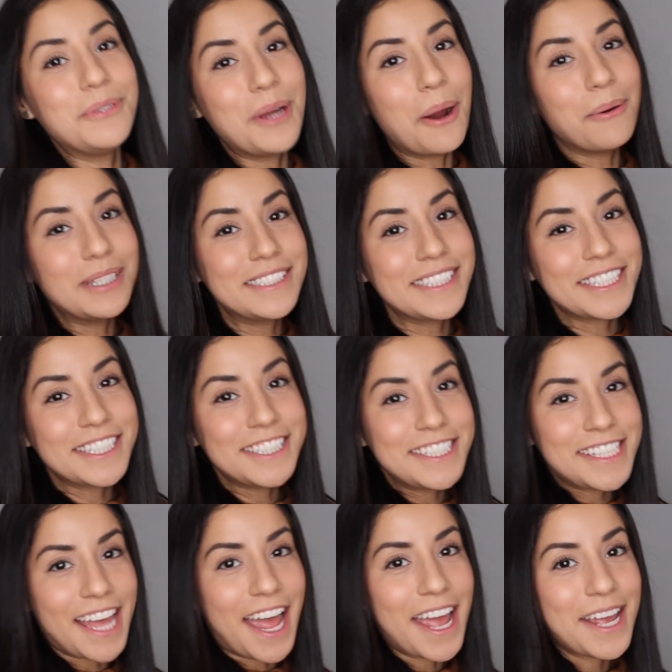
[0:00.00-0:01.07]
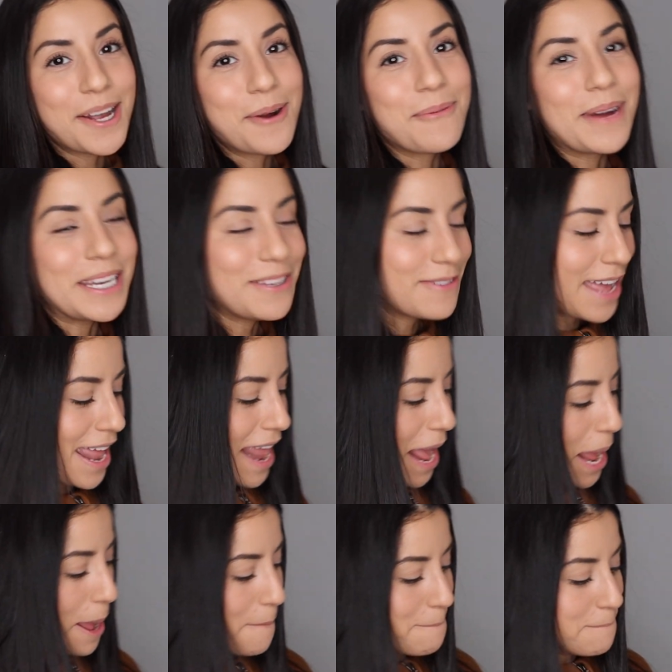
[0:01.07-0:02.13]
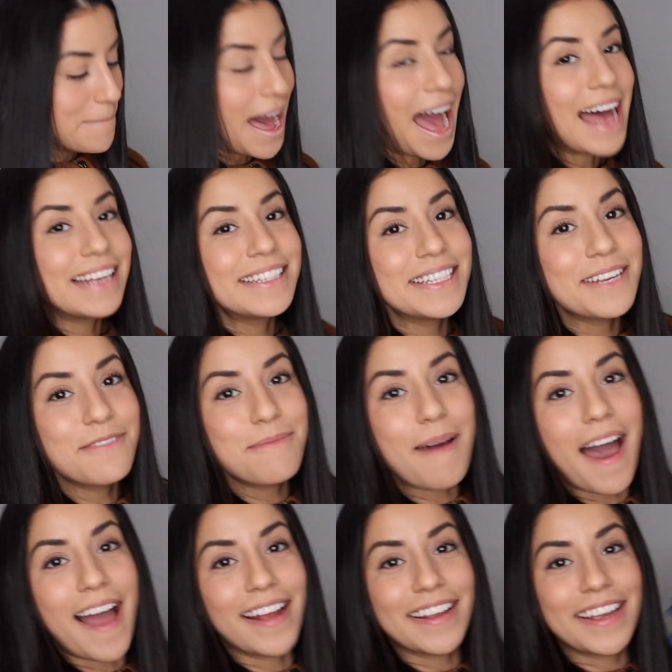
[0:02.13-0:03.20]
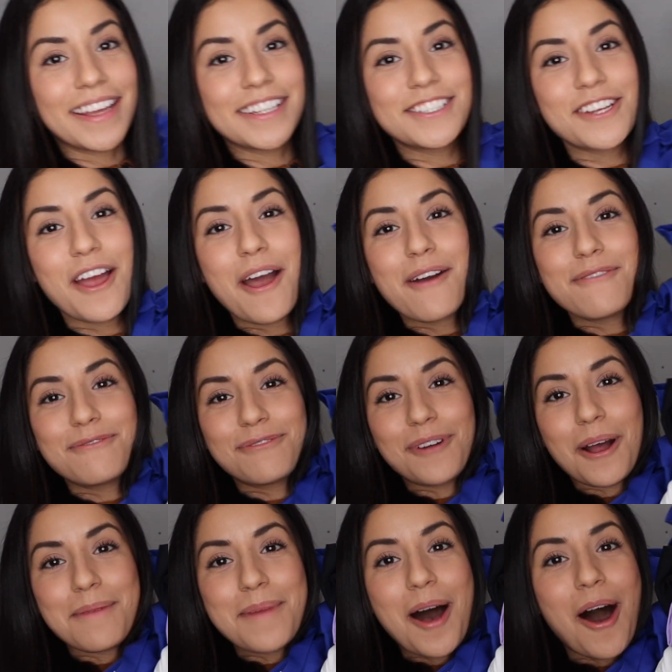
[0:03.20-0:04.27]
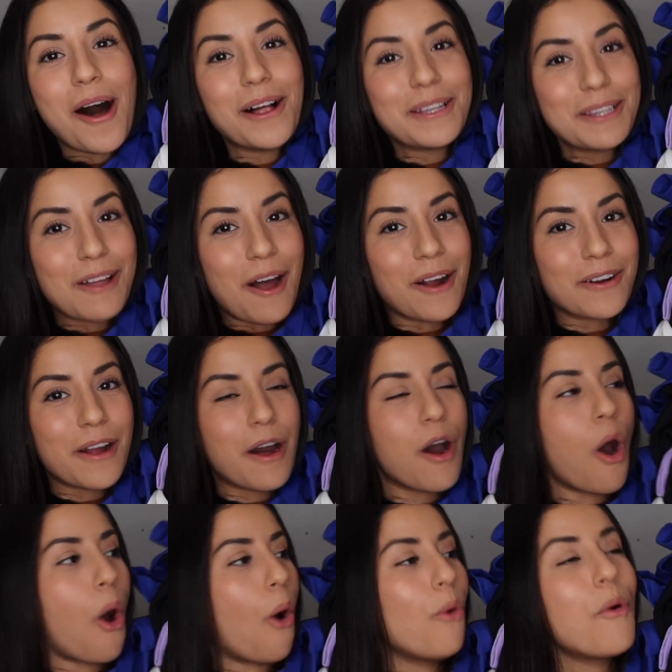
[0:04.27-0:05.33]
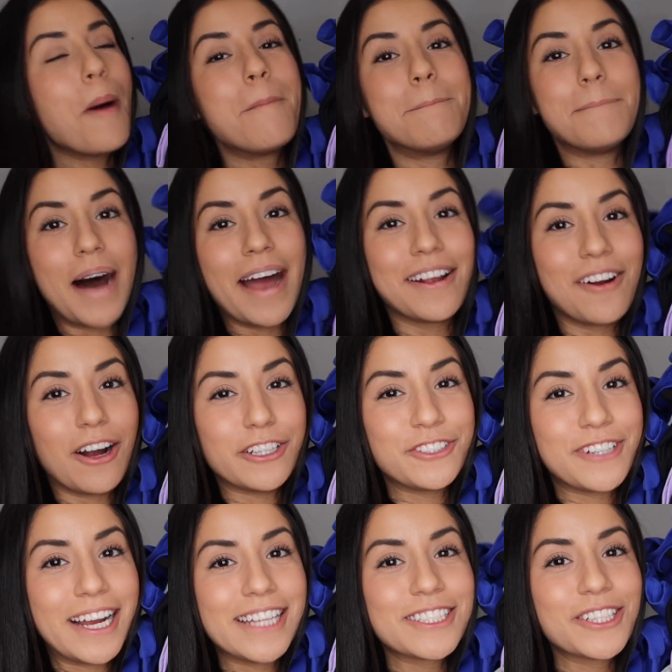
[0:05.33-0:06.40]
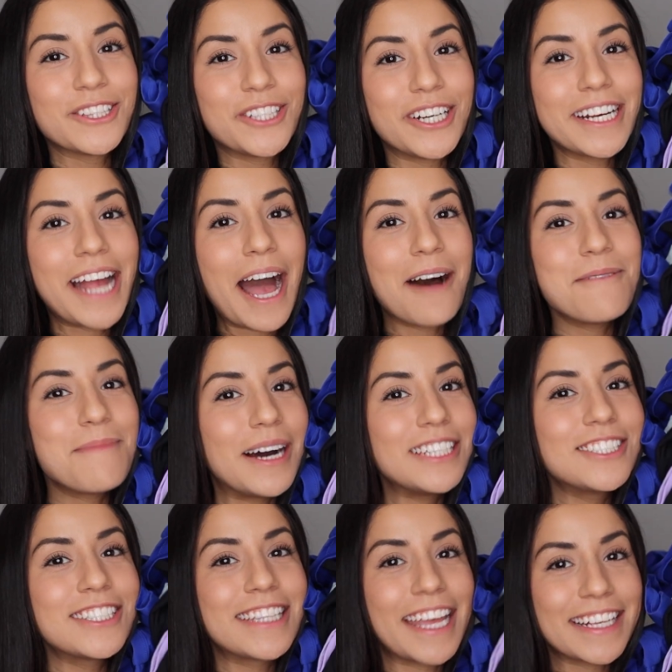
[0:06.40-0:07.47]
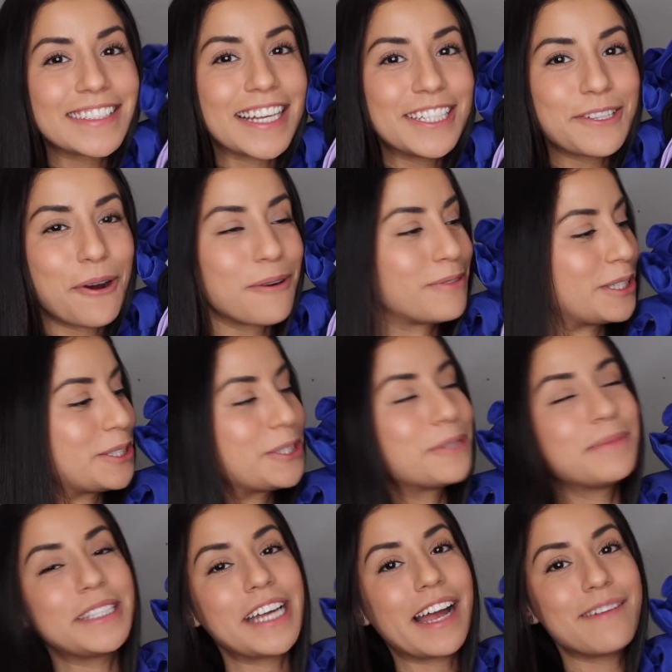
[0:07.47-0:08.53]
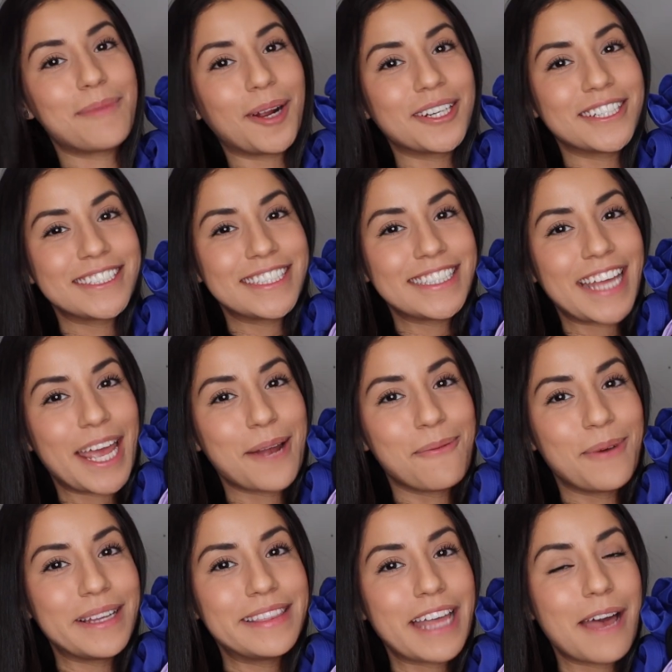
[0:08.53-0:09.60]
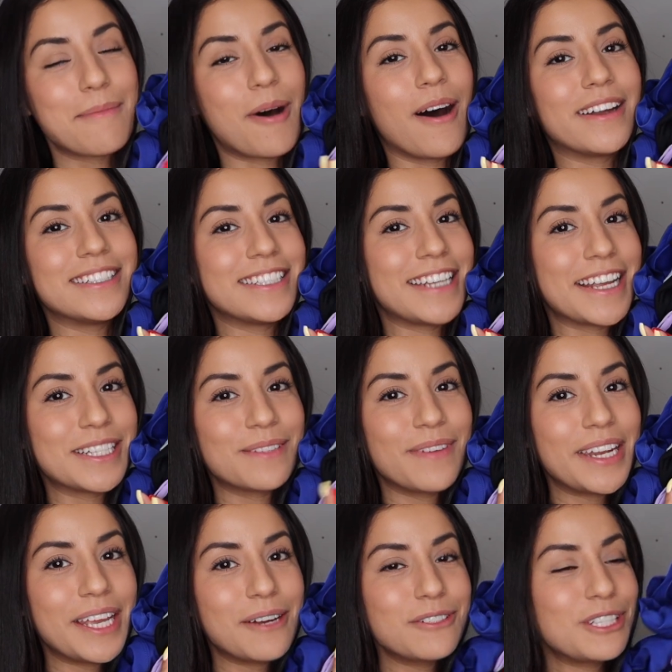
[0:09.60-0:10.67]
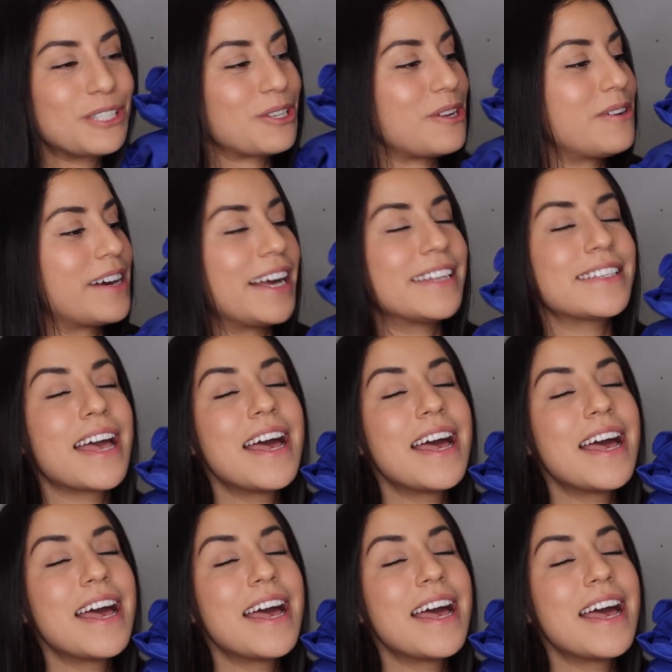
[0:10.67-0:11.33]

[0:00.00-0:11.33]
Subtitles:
know it's a good day when you get a massive package from Halara. Oh my gosh, you guys, look how much they sent over to me. I've partnered today with them on today's video to show you guys